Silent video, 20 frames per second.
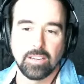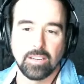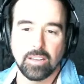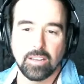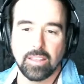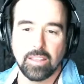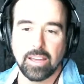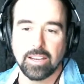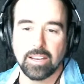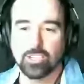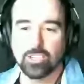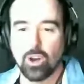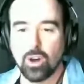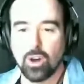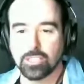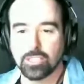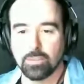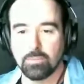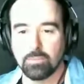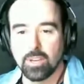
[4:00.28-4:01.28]
that is
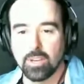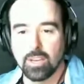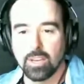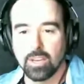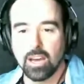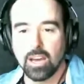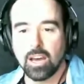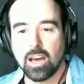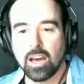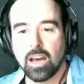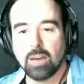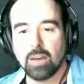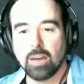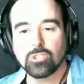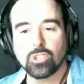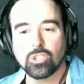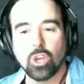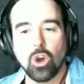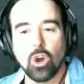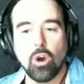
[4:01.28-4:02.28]
awesome.
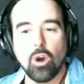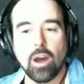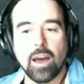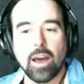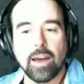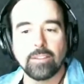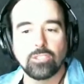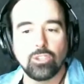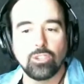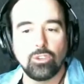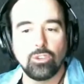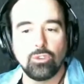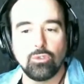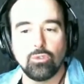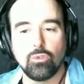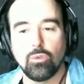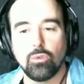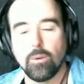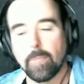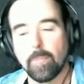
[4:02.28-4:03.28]
Do
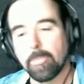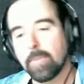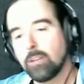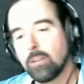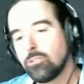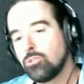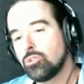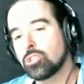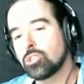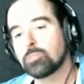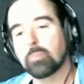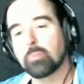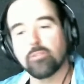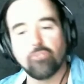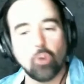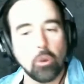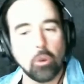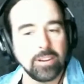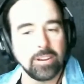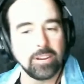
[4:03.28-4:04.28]
you just
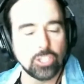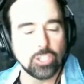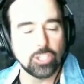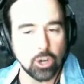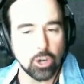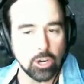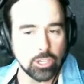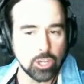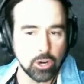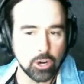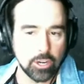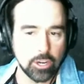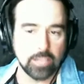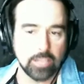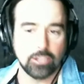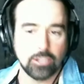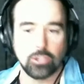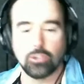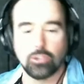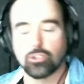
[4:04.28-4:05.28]
perform in a church, or
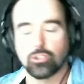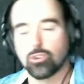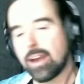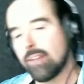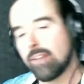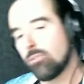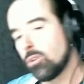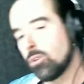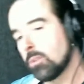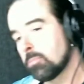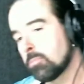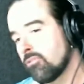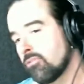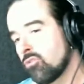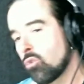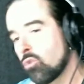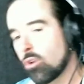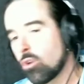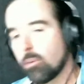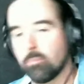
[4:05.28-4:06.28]
do you travel and
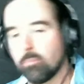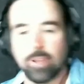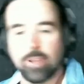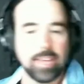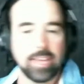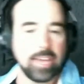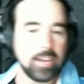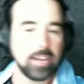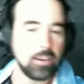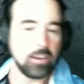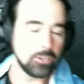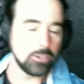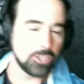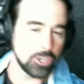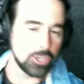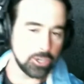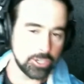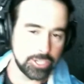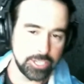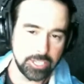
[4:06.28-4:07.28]
perform like at other
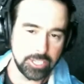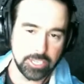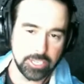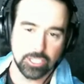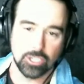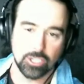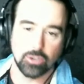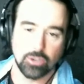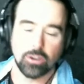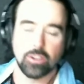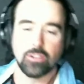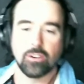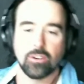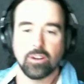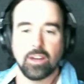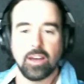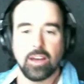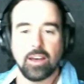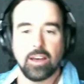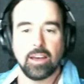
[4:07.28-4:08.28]
churches or other
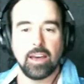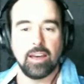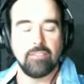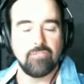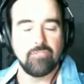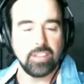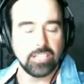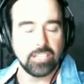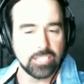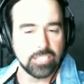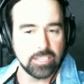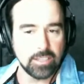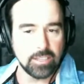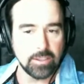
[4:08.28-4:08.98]
events?